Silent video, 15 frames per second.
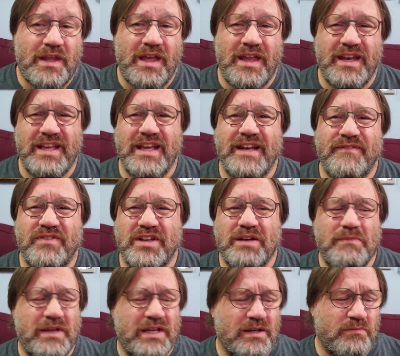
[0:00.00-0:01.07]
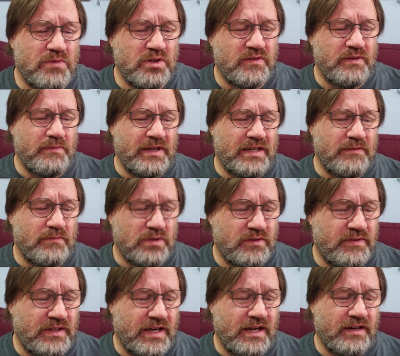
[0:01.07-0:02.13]
And again, if you're gonna make a
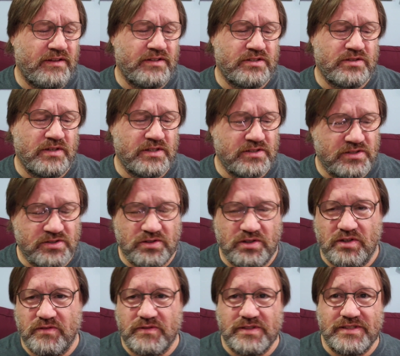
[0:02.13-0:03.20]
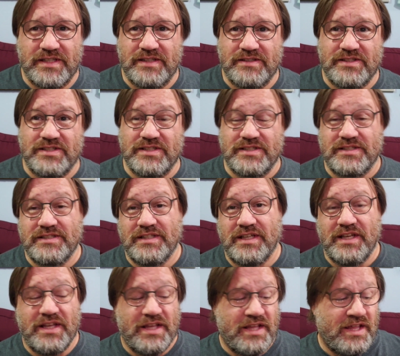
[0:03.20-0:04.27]
movie out of the treasure trove, because
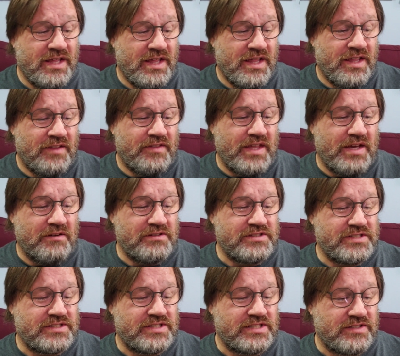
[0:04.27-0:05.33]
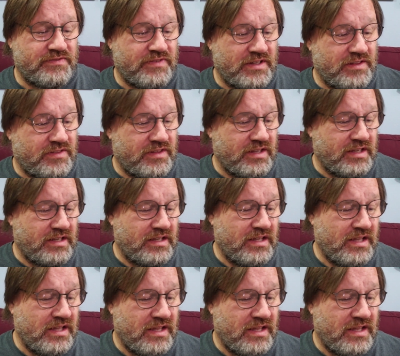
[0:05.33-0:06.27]
that was just such a fun thing.